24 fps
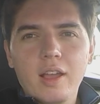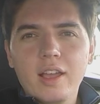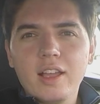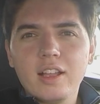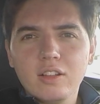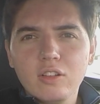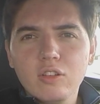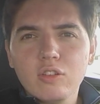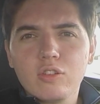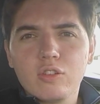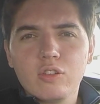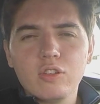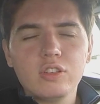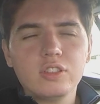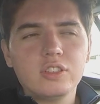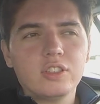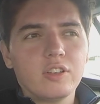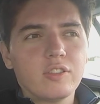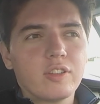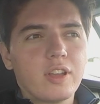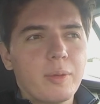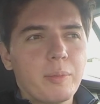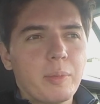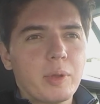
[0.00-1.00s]
It looked good,
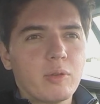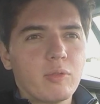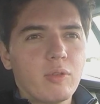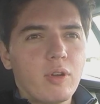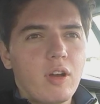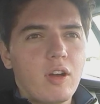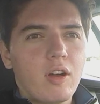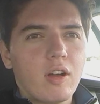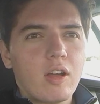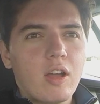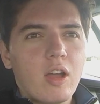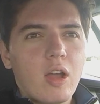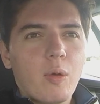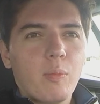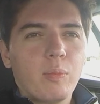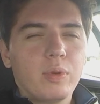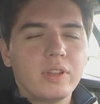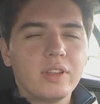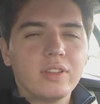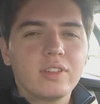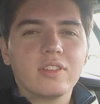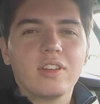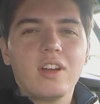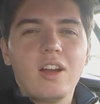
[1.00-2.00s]
don't get me wrong,
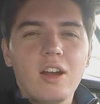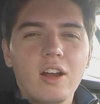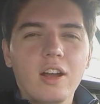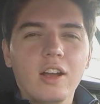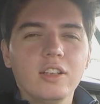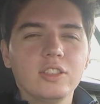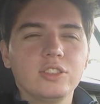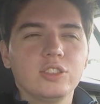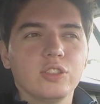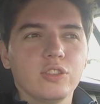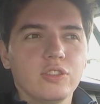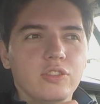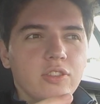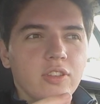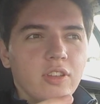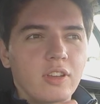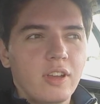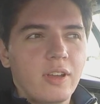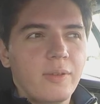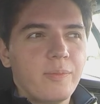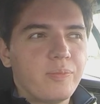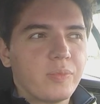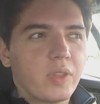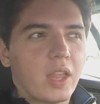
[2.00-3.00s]
but this car just
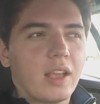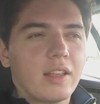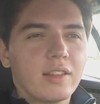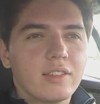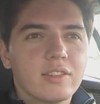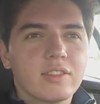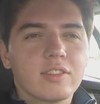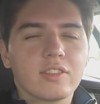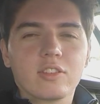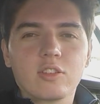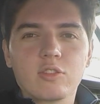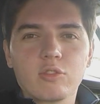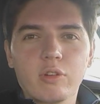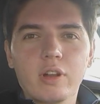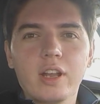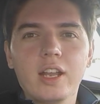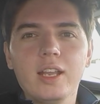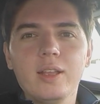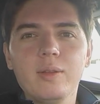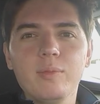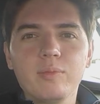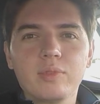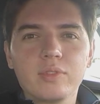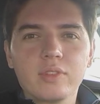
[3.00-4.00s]
it
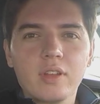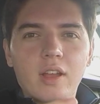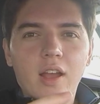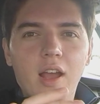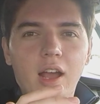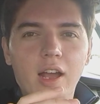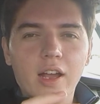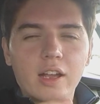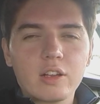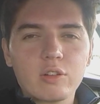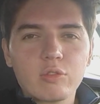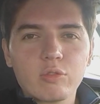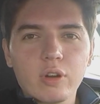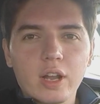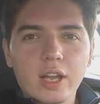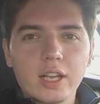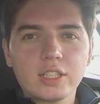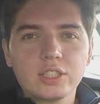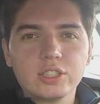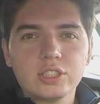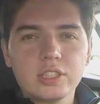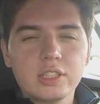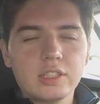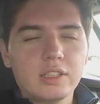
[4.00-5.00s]
screams
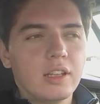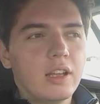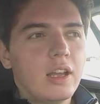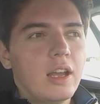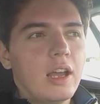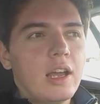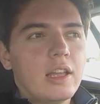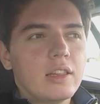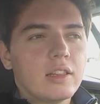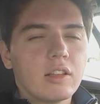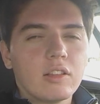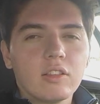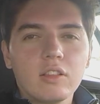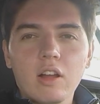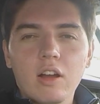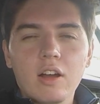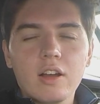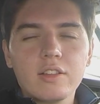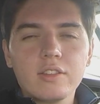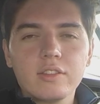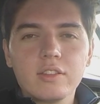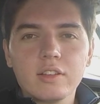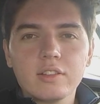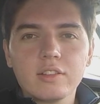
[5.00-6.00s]
aggression. The
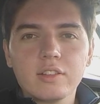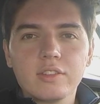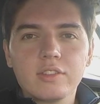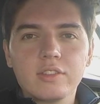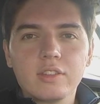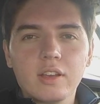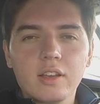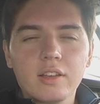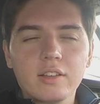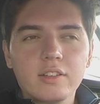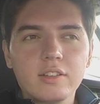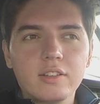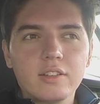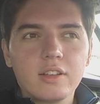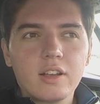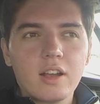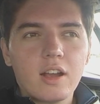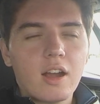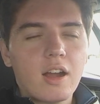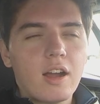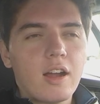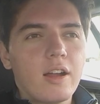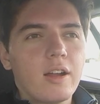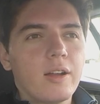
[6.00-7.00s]
lines on the side of the
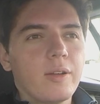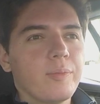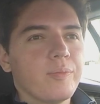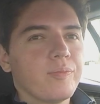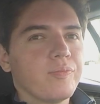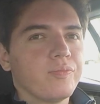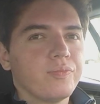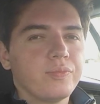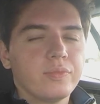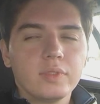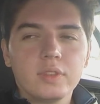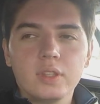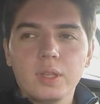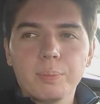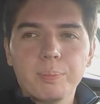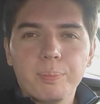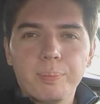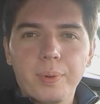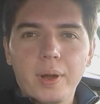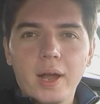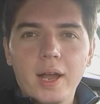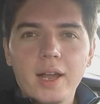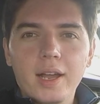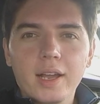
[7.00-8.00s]
car, the
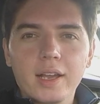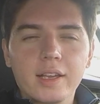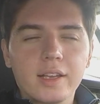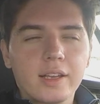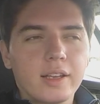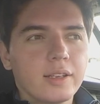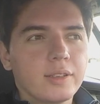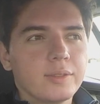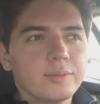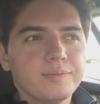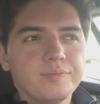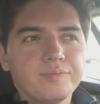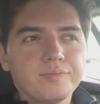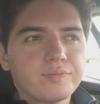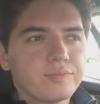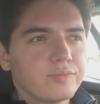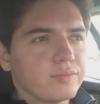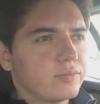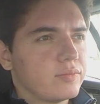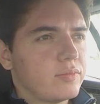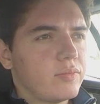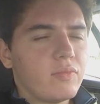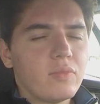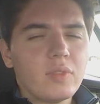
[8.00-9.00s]
back.
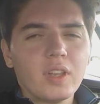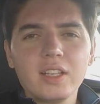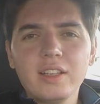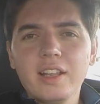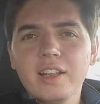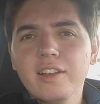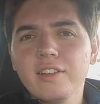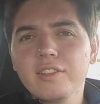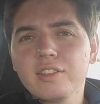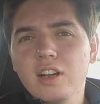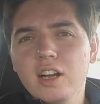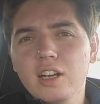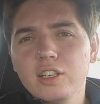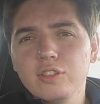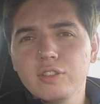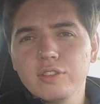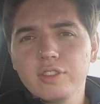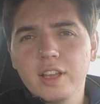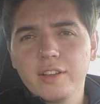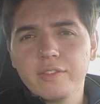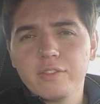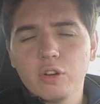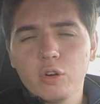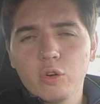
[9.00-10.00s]
Now this car
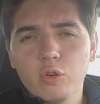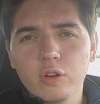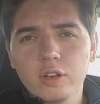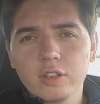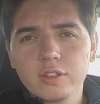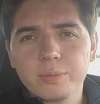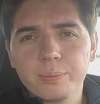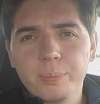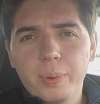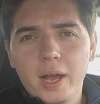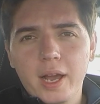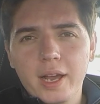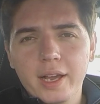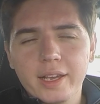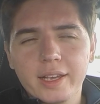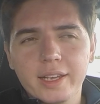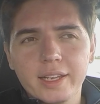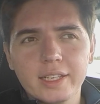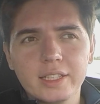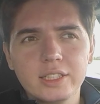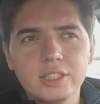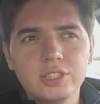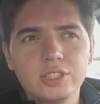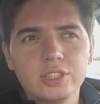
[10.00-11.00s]
does have the RS
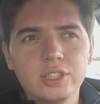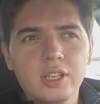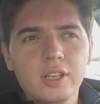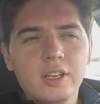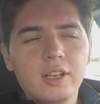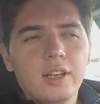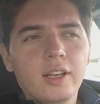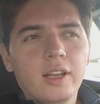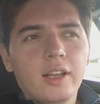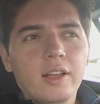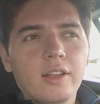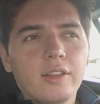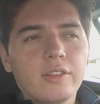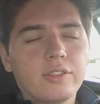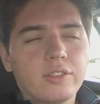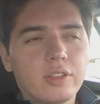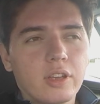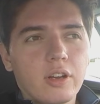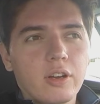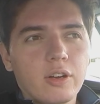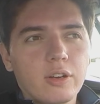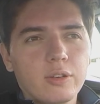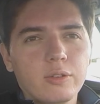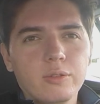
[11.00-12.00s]
package,
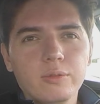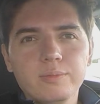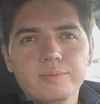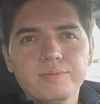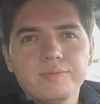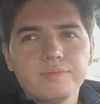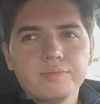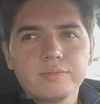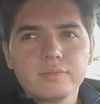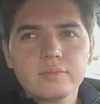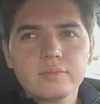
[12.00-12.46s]
so